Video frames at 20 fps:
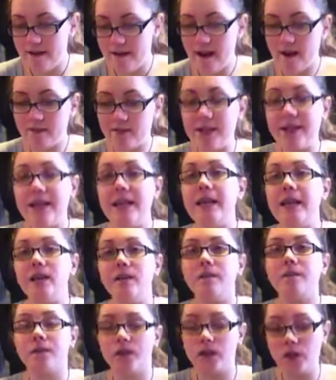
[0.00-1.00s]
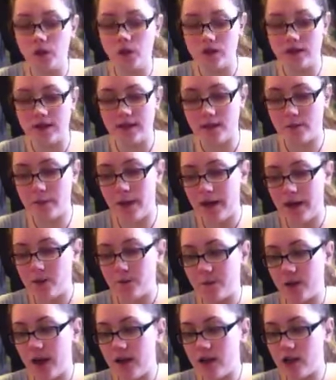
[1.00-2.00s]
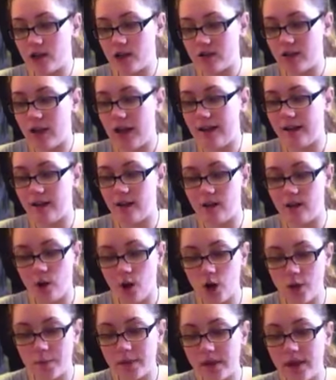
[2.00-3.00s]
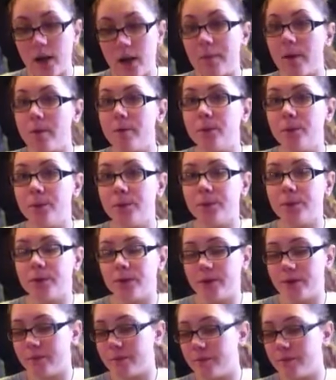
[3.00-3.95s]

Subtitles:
have a need for a contents page, but I just like opening up my book,